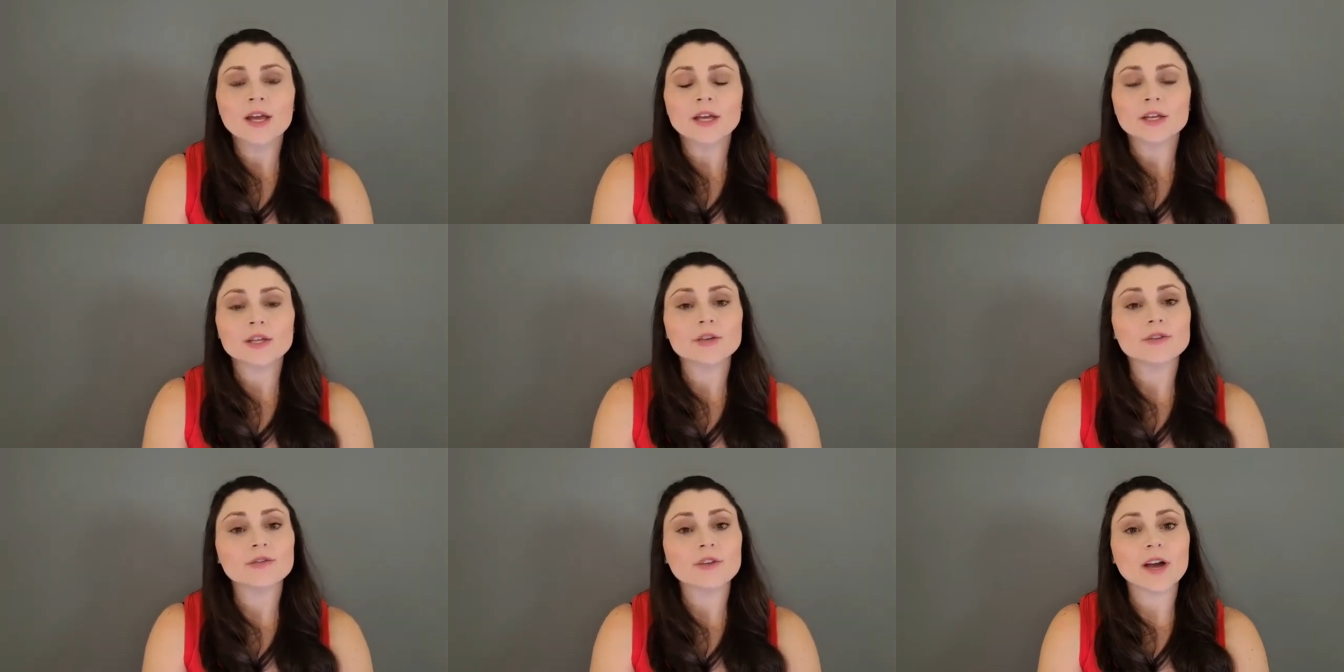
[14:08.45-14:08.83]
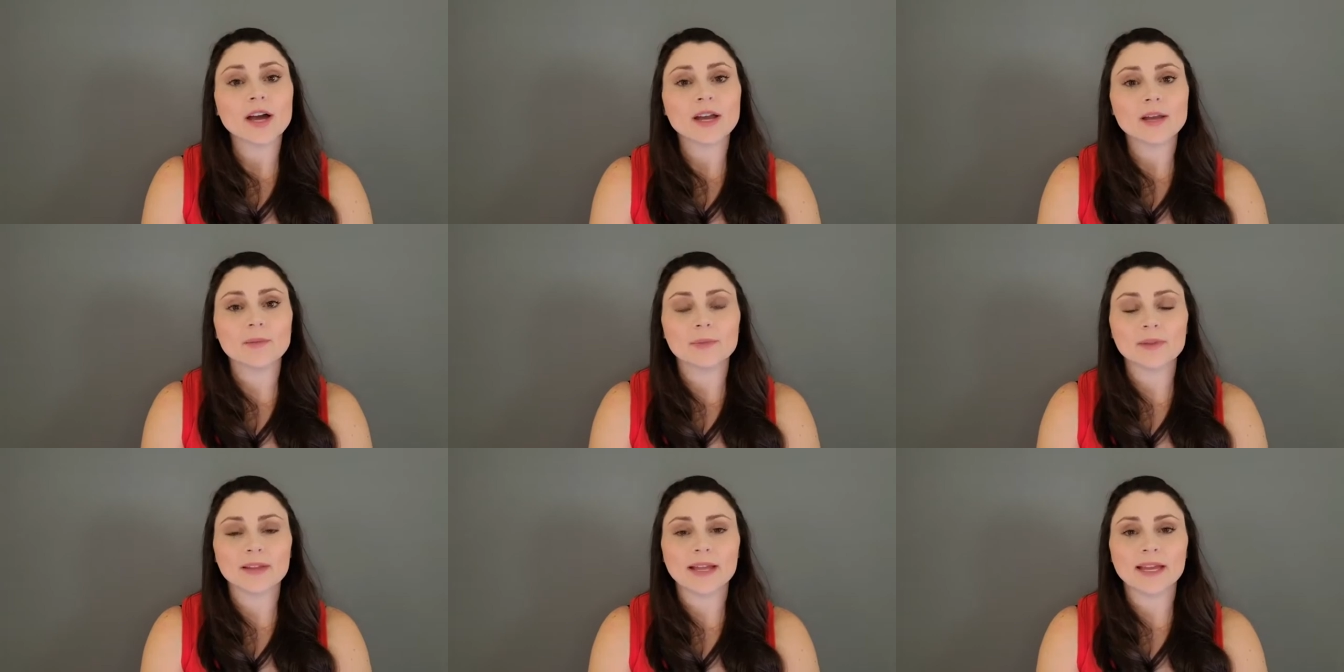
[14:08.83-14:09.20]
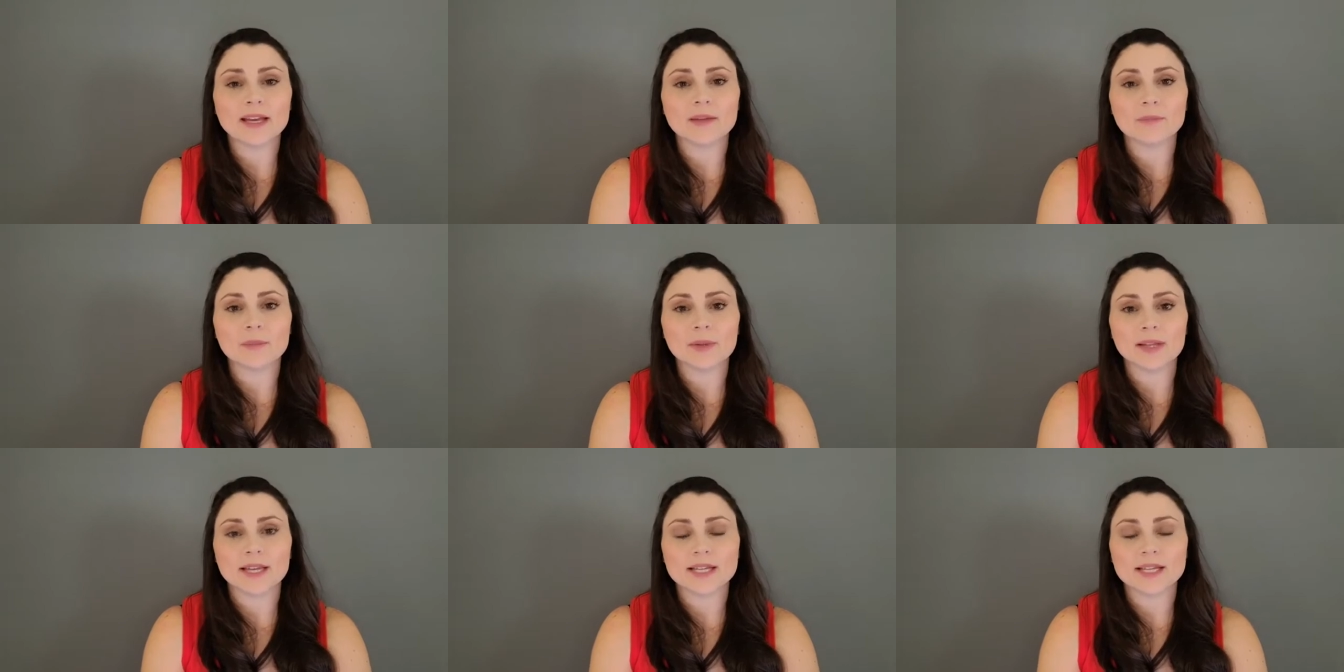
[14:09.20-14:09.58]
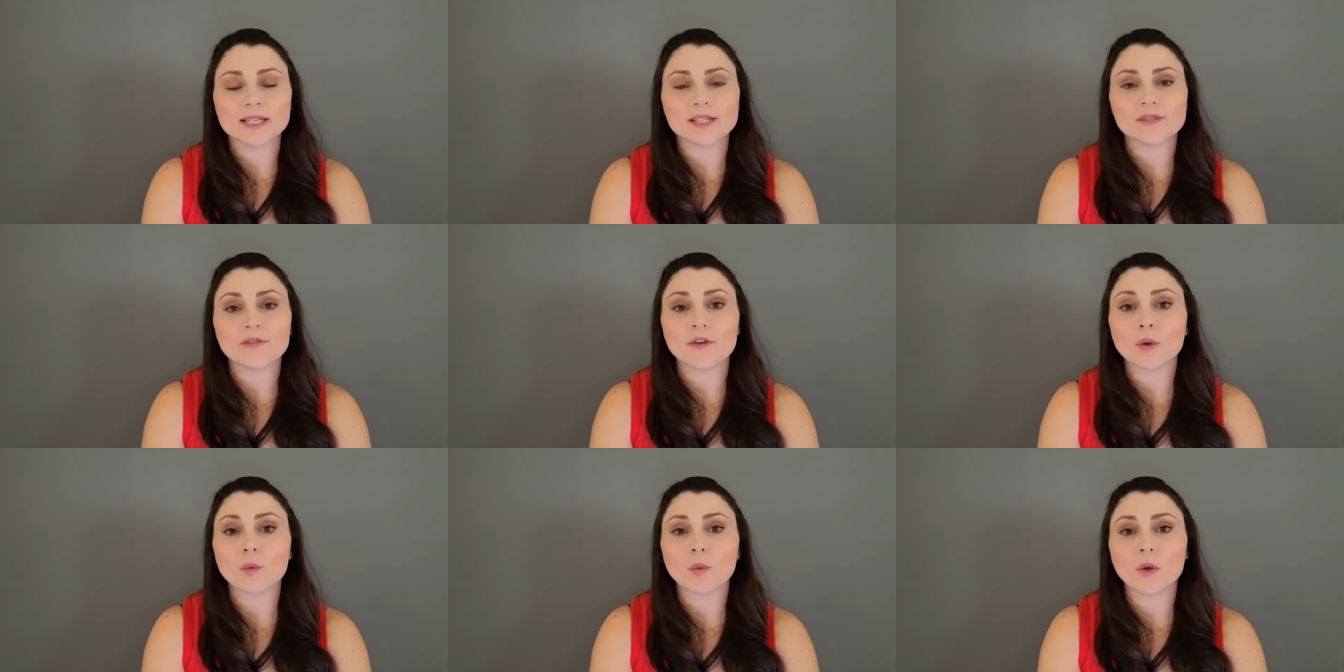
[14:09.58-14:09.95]
you've got a plan in place
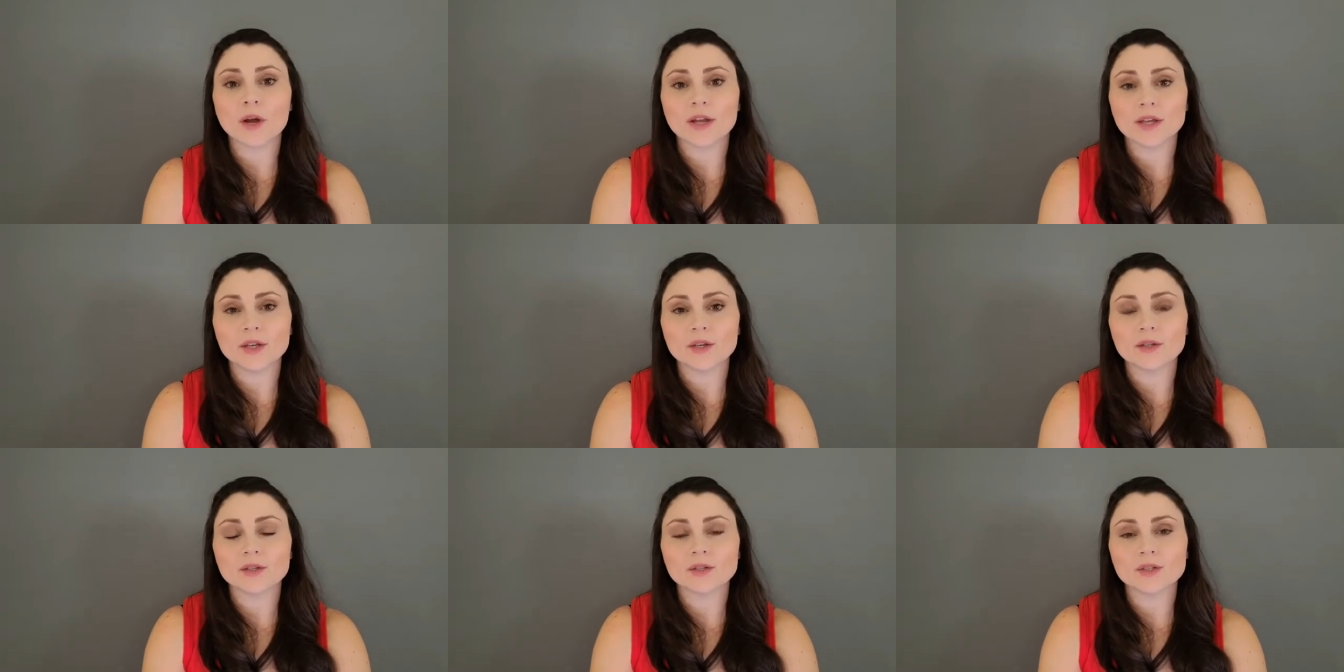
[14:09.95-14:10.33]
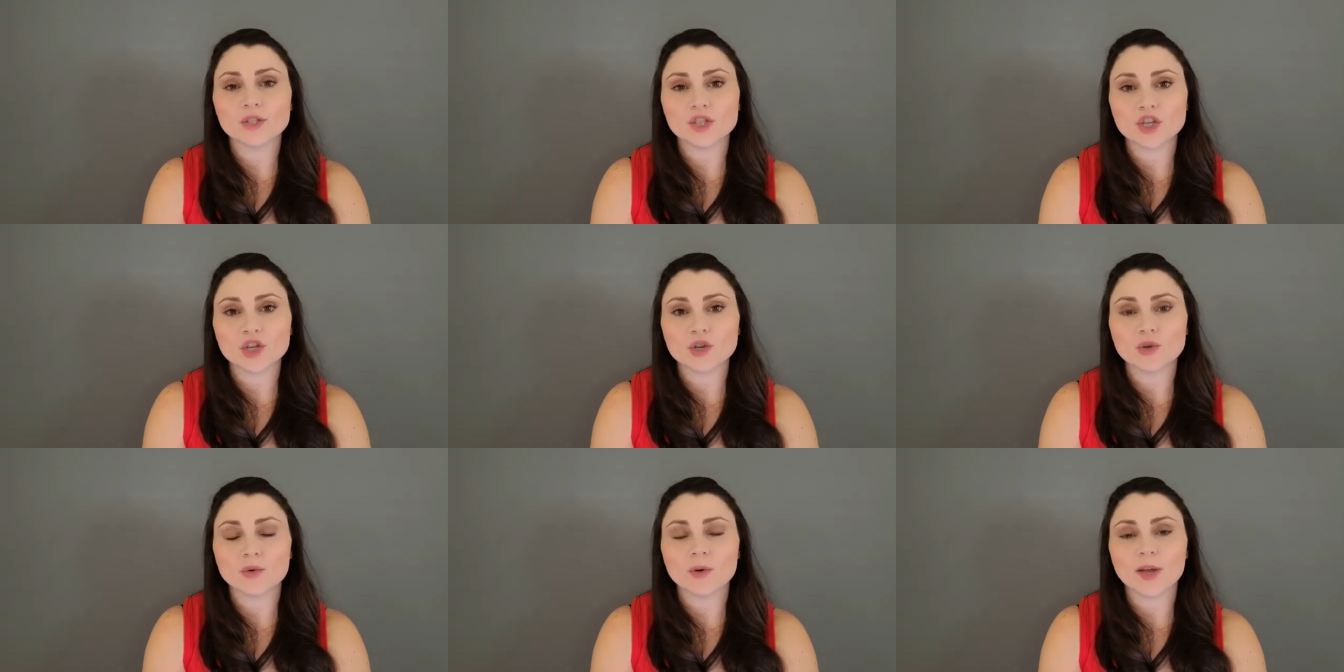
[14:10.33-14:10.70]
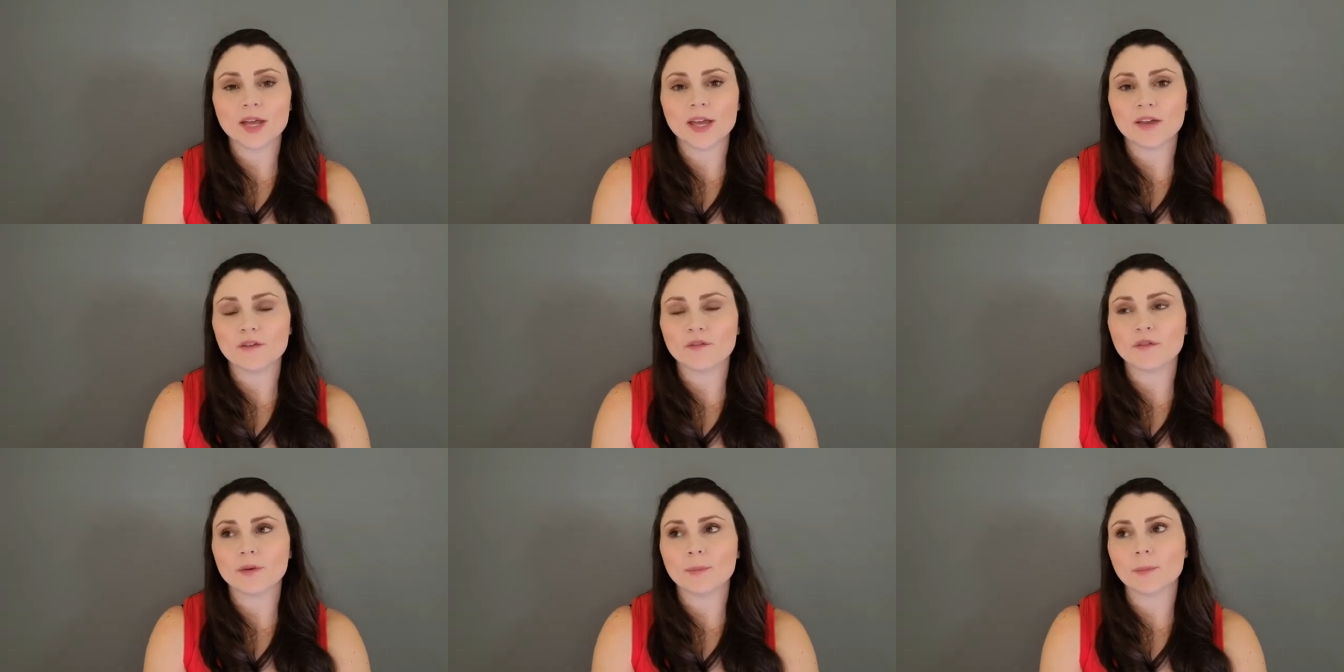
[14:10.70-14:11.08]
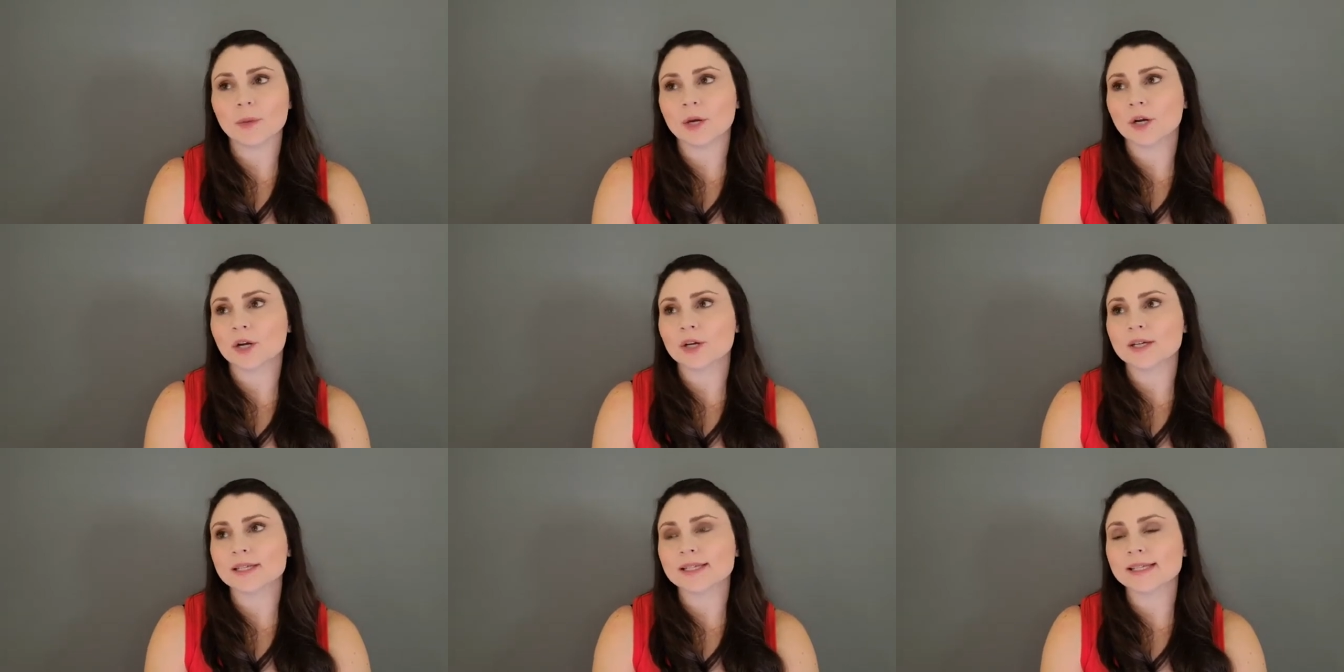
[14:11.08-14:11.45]
for what you'll do if a
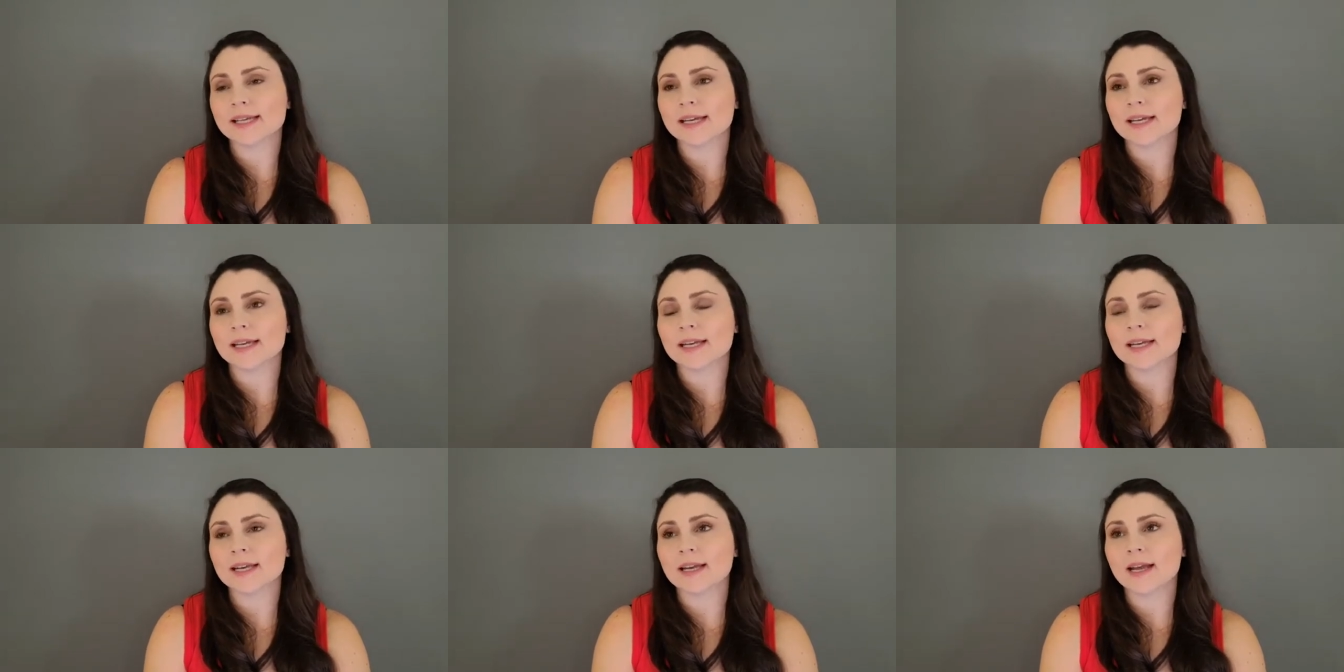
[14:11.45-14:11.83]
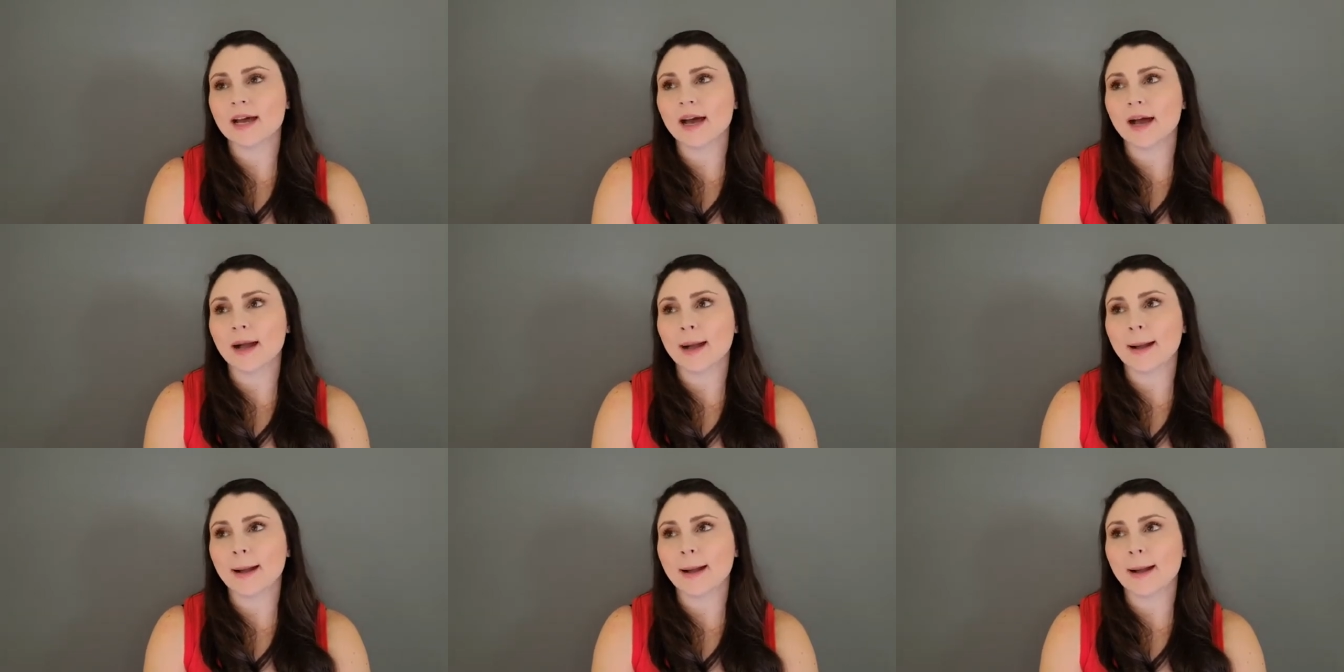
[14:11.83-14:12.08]
person